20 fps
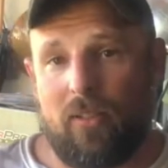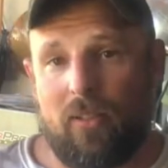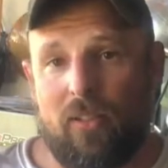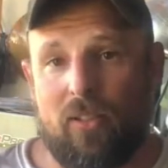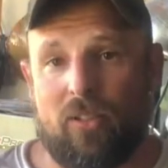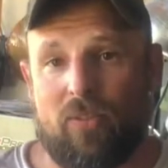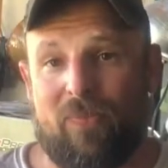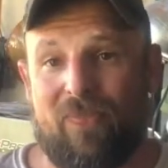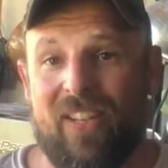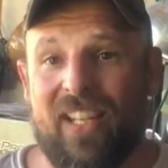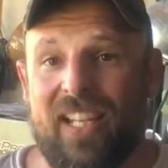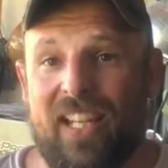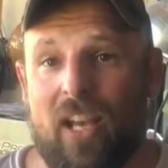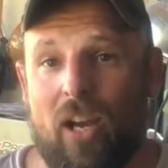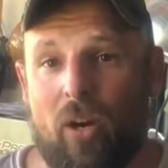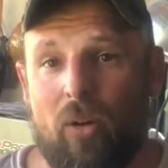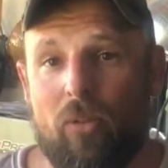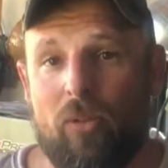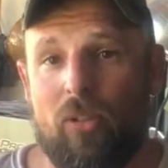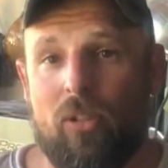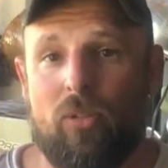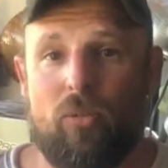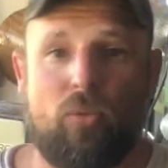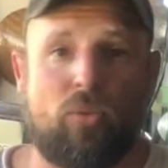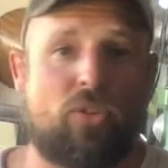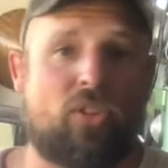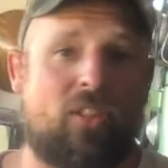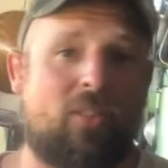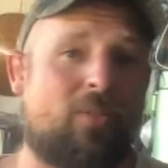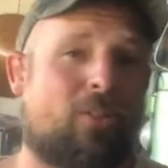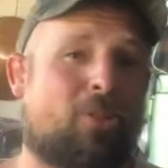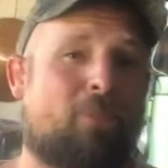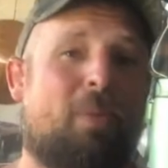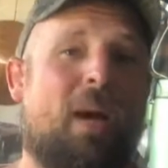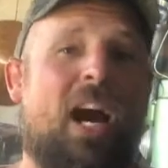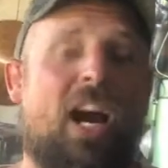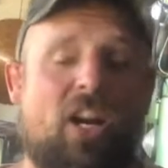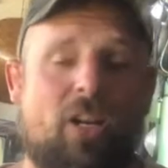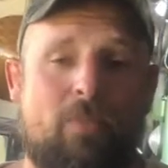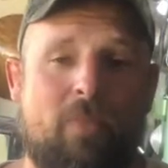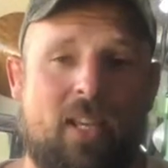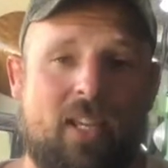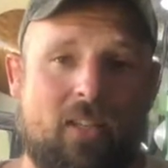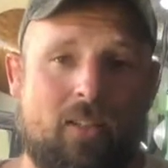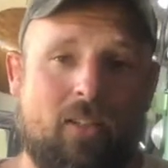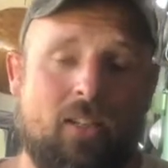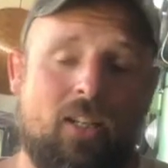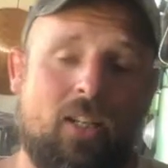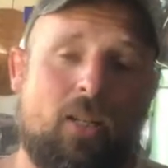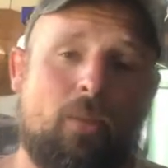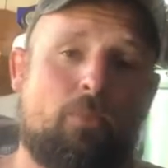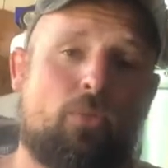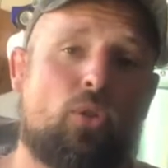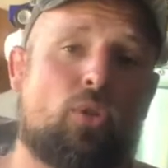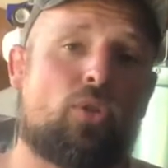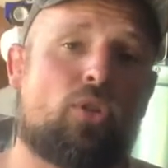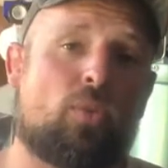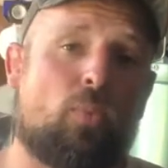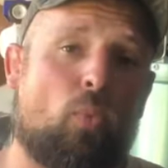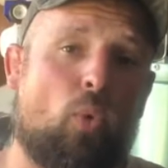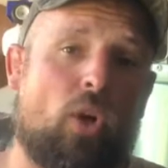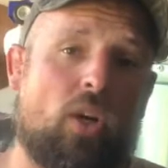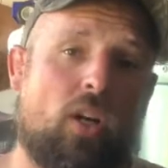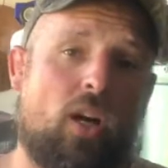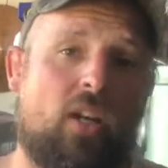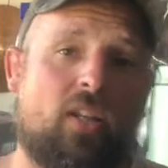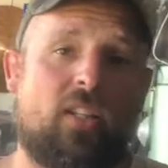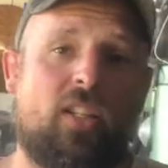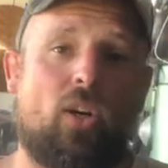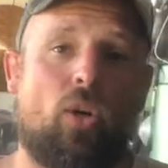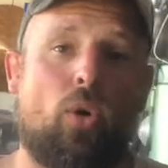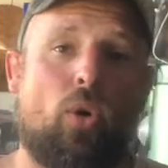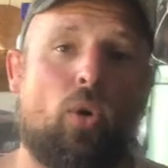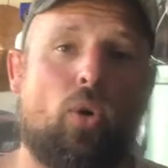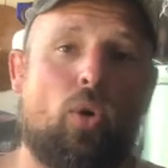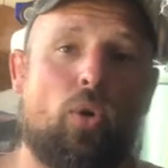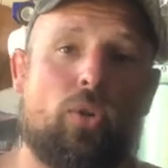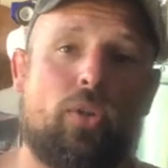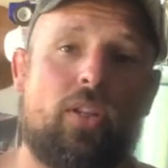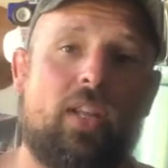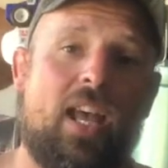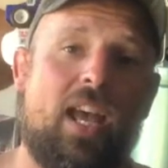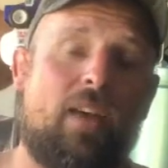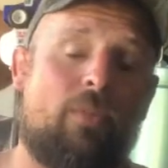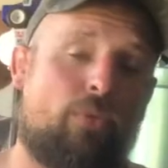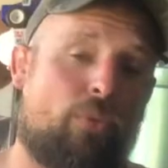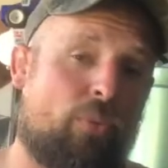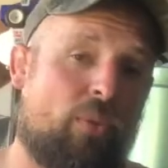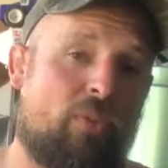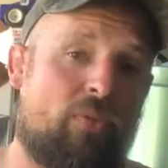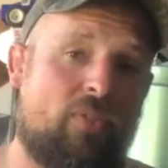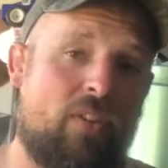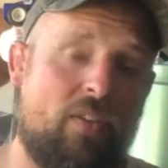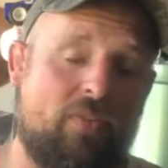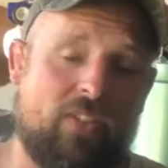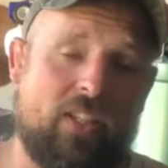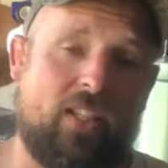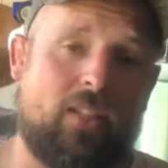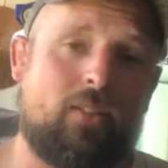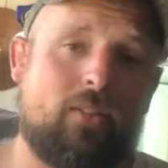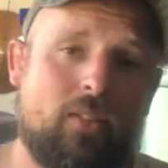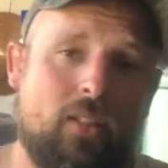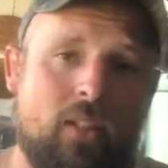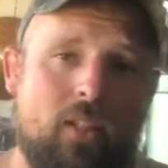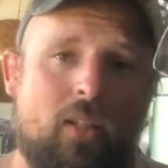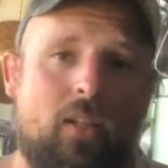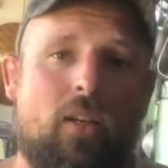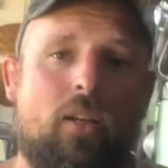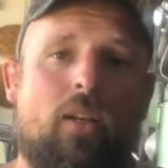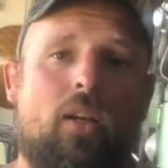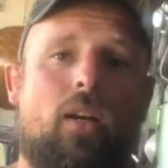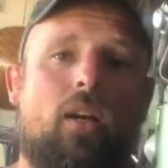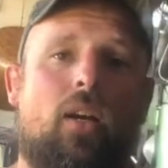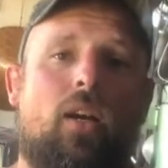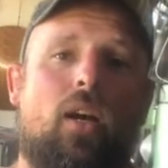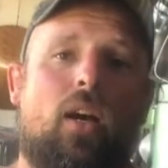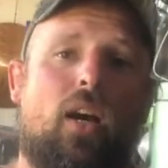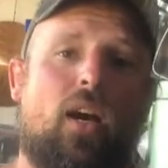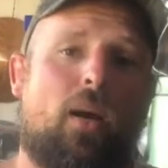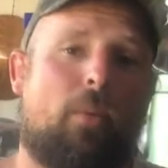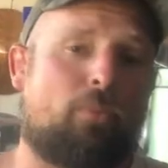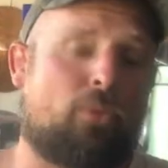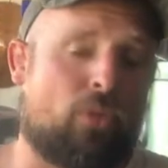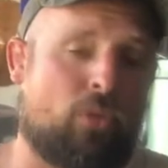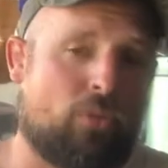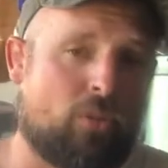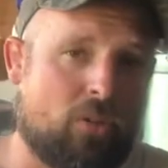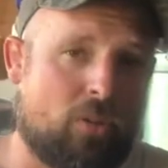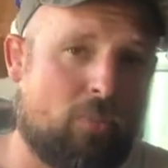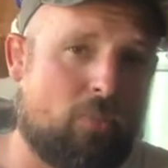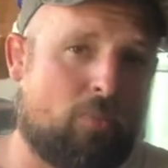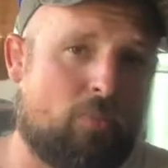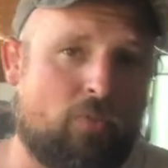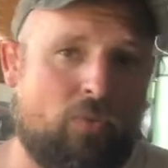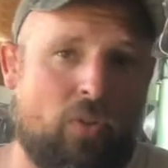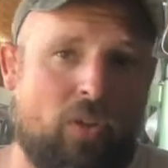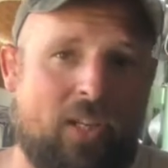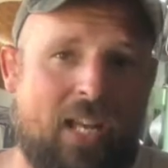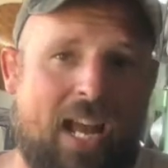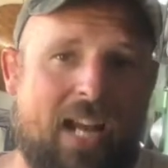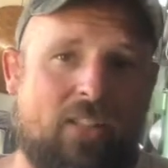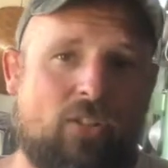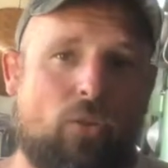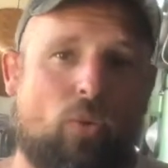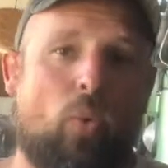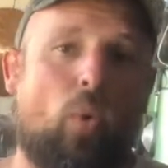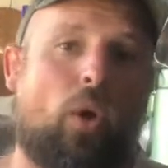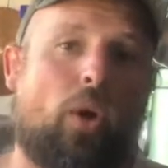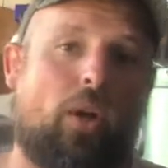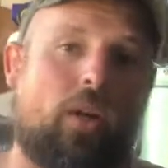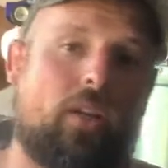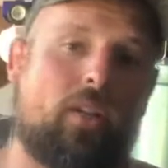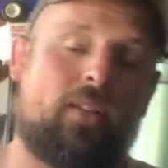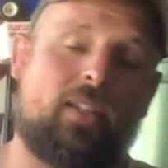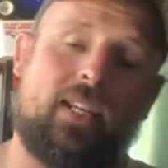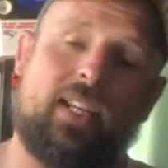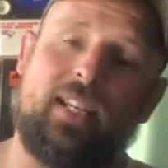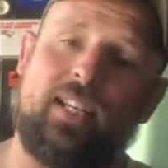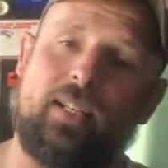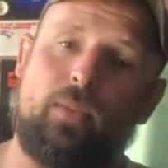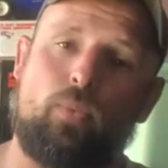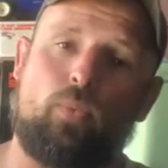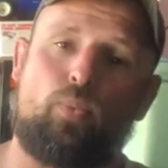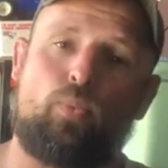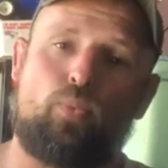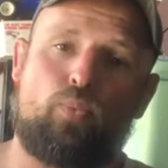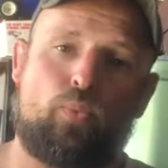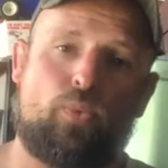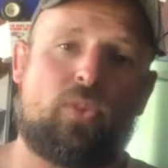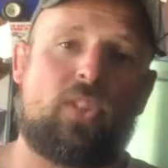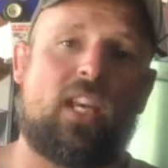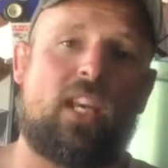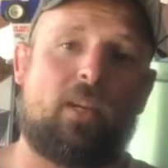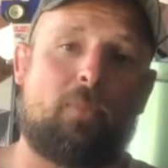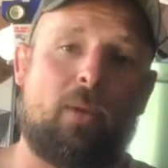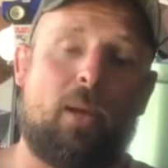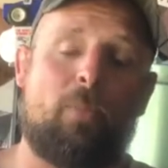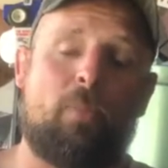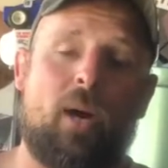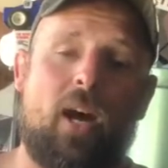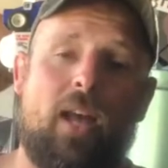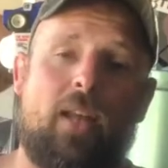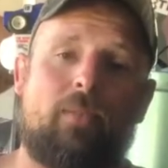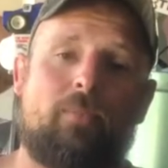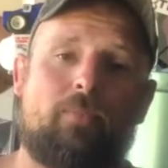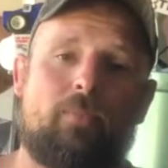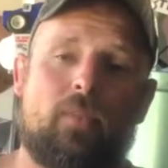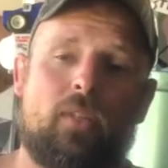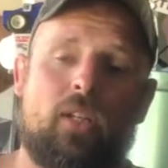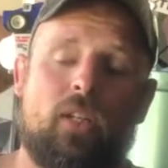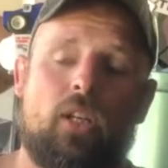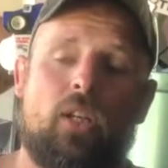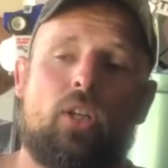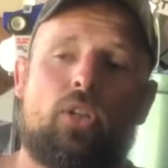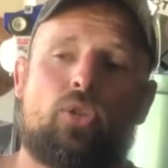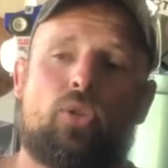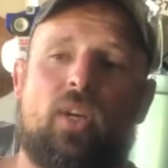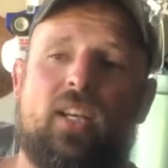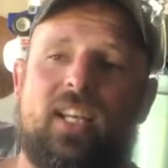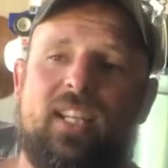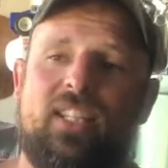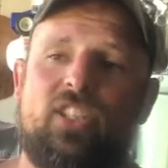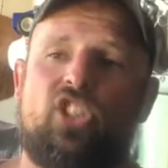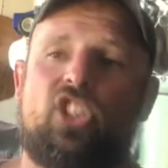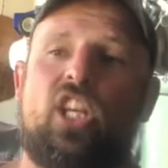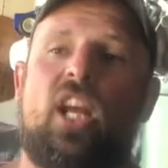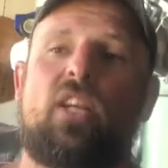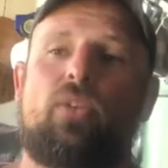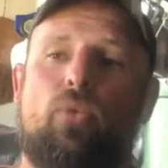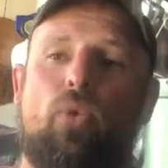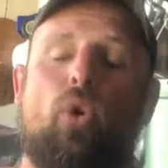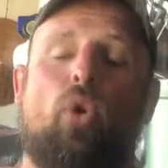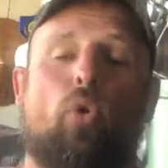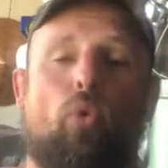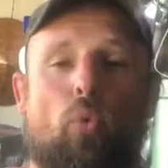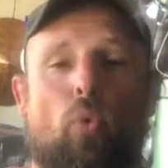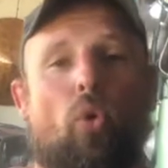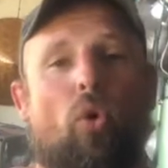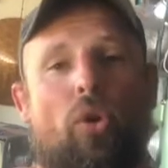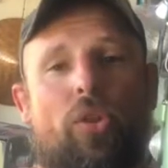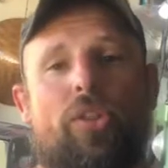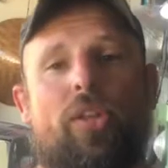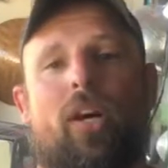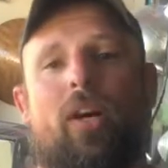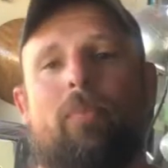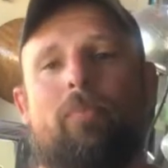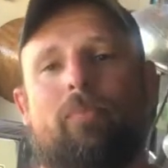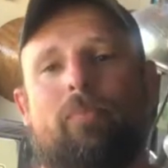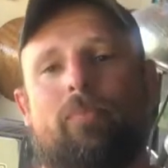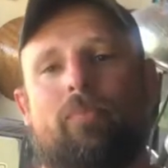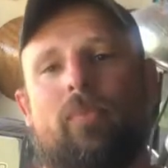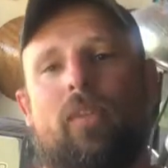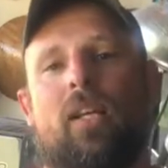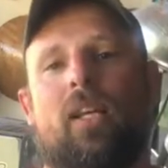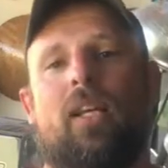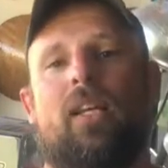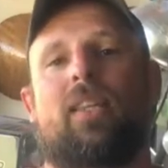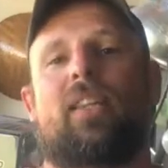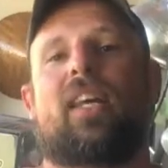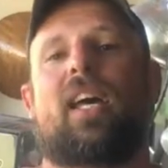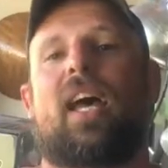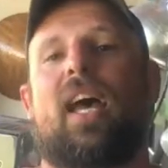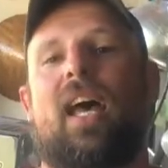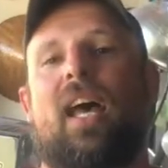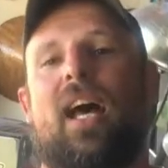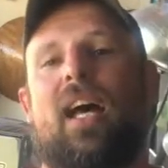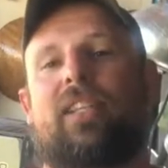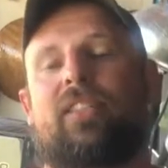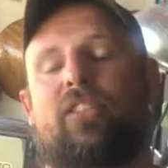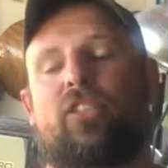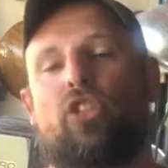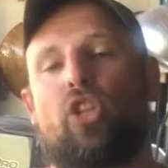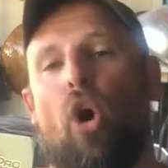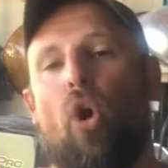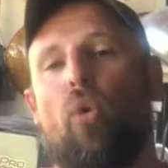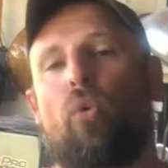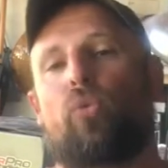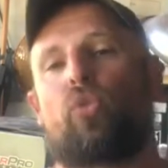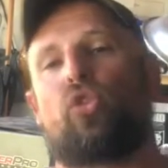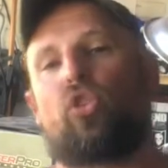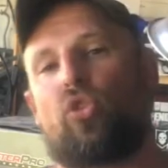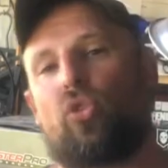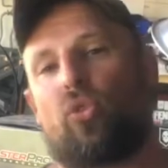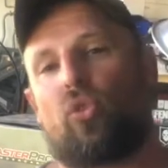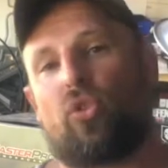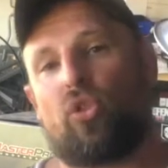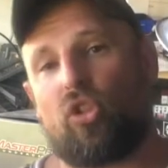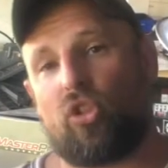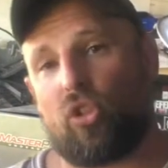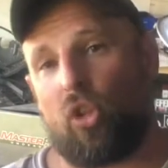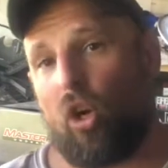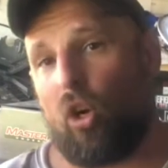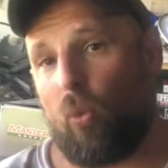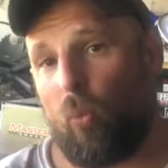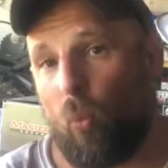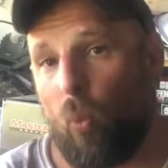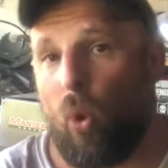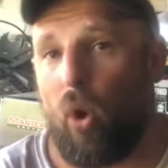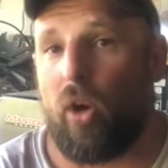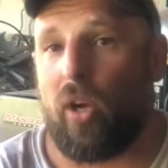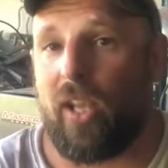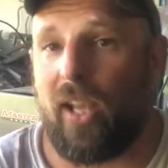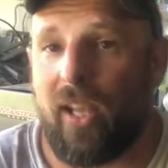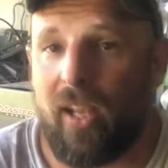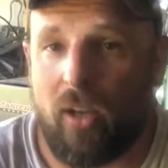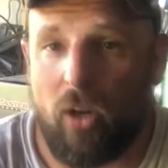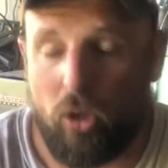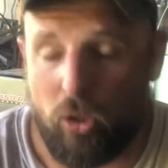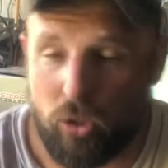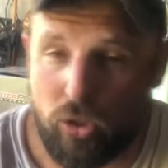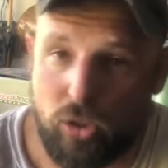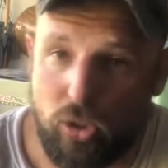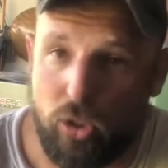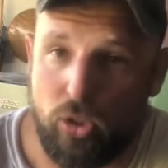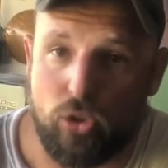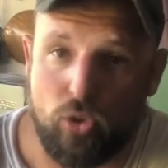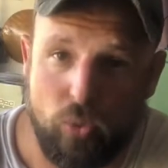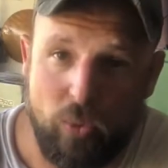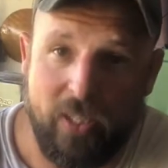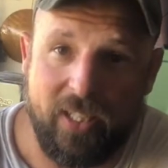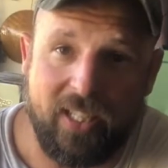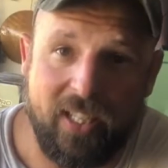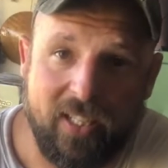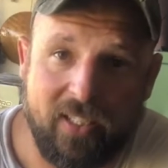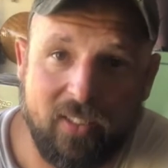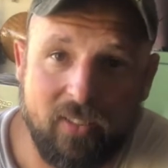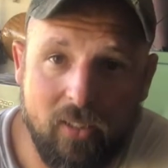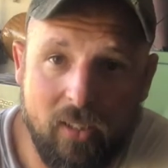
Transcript: video, which inspired me, doing some work on the old F350. I'm doing some front axle work. It's kicking my butt. So I got a general rule of thumb that I don't start working or start drinking